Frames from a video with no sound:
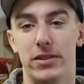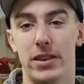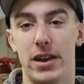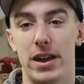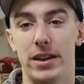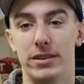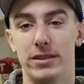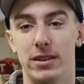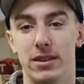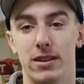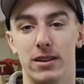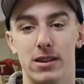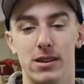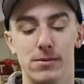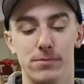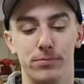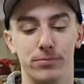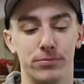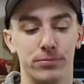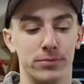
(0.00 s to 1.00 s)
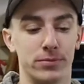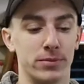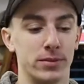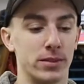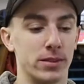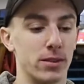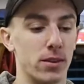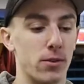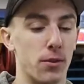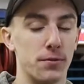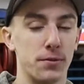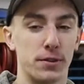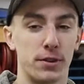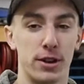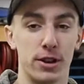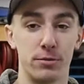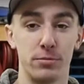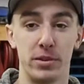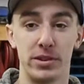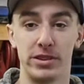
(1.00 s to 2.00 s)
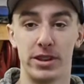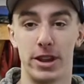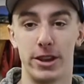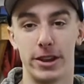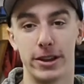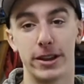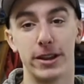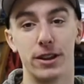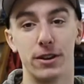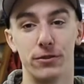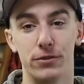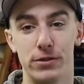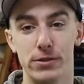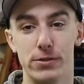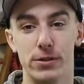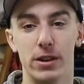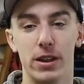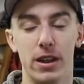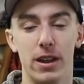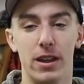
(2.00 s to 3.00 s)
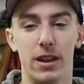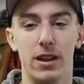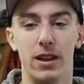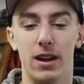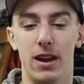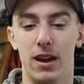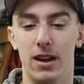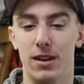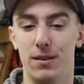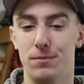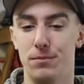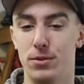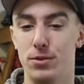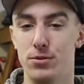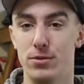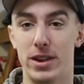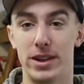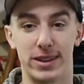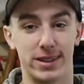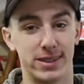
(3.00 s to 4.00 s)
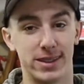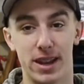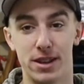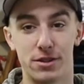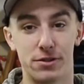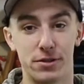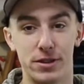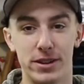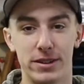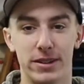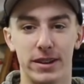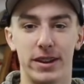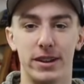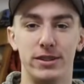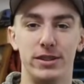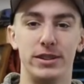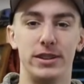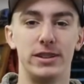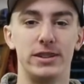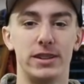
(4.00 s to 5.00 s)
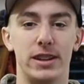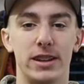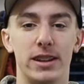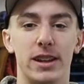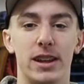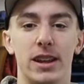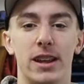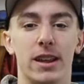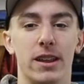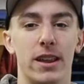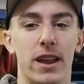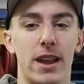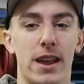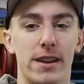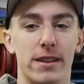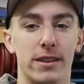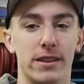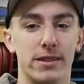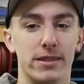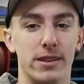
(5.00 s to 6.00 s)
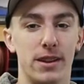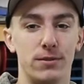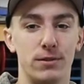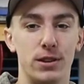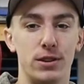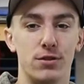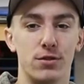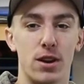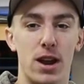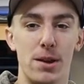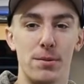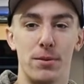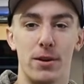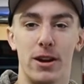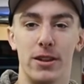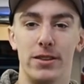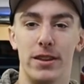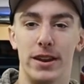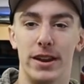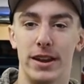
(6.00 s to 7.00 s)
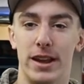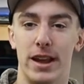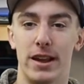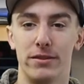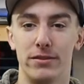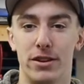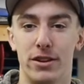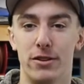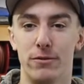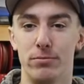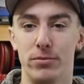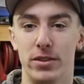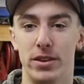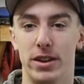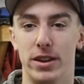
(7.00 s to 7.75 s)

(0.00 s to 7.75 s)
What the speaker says: that over Christmas, I did get a few new accessories, I guess you could say, like this nifty tripod that I have now.